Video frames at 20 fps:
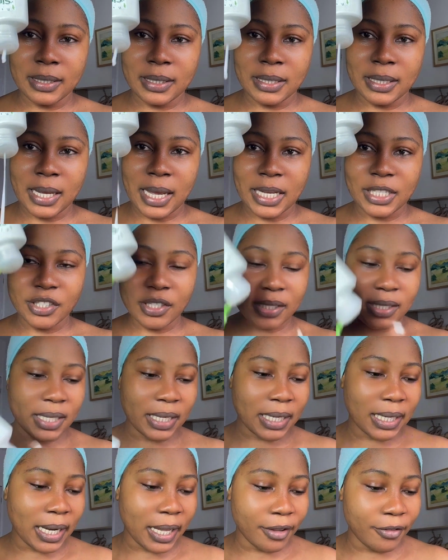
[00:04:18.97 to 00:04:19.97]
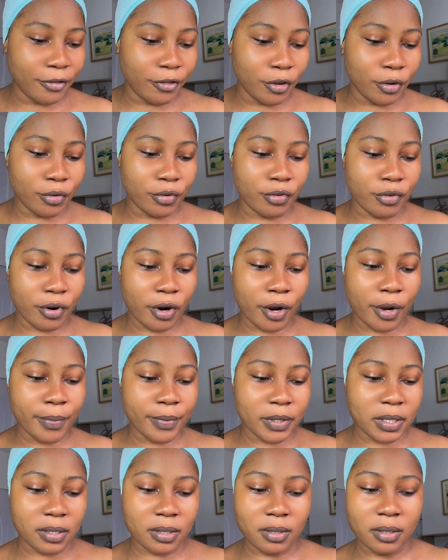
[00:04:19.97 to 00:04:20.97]
I just take like few
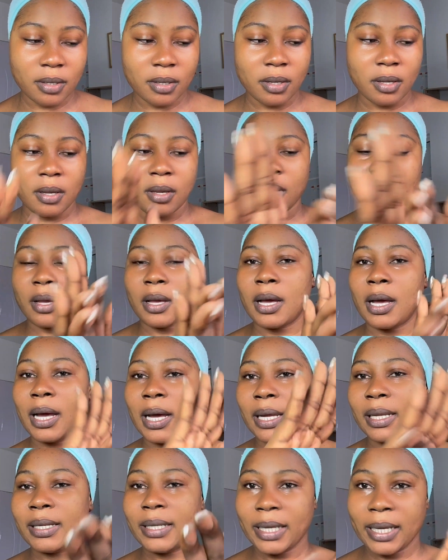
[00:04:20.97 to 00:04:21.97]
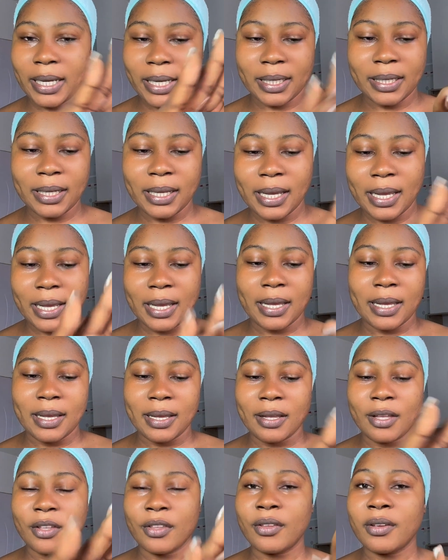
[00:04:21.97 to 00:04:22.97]
drops, and then
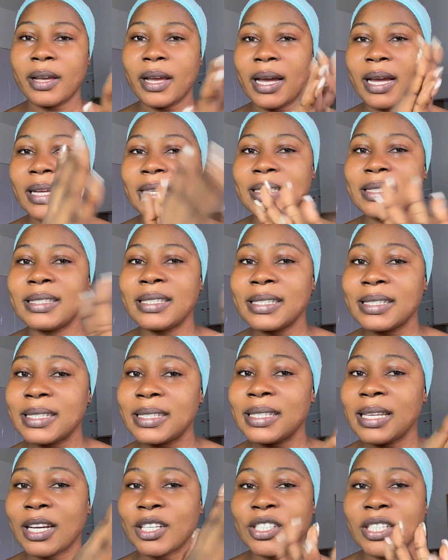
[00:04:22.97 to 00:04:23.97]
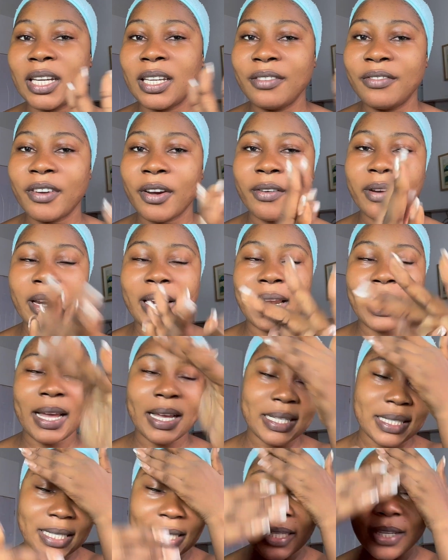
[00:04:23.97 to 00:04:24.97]
you guys, this is actually very
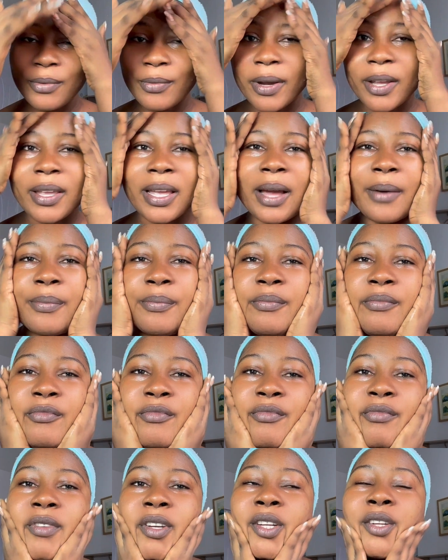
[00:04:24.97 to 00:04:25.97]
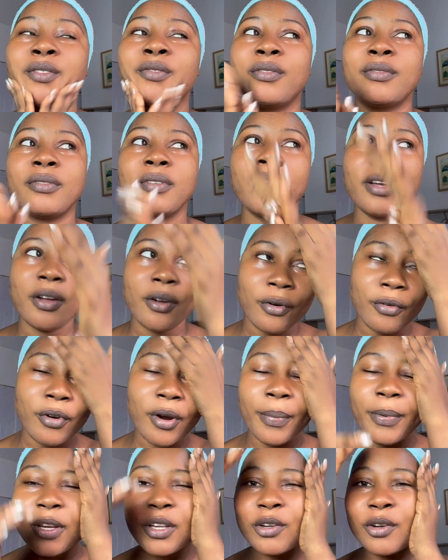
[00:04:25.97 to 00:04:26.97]
light, and then when you're
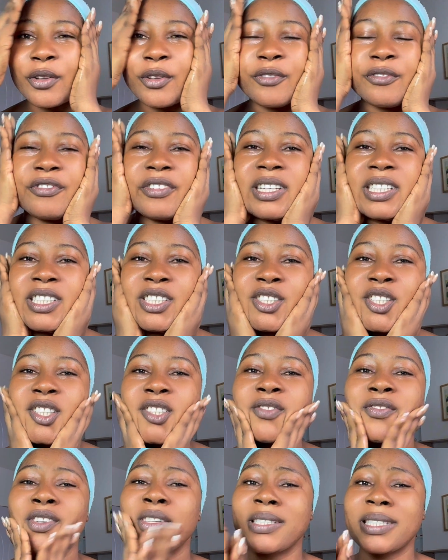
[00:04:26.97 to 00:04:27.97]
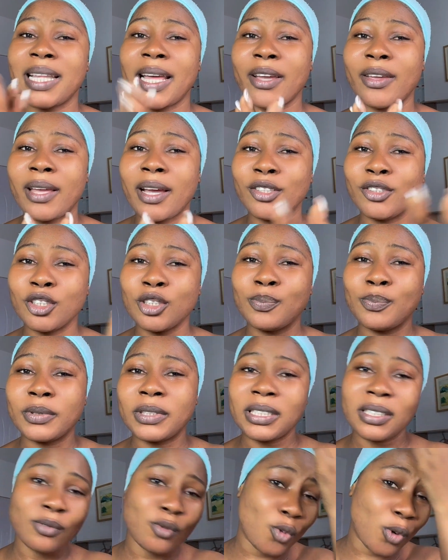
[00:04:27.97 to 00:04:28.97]
rubbing it on your face, it just feels like you're just
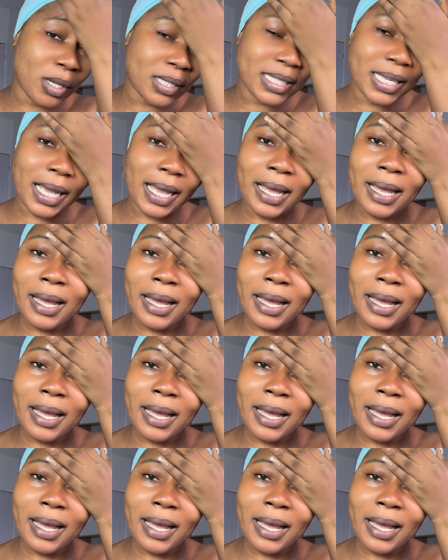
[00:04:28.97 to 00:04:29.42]
putting water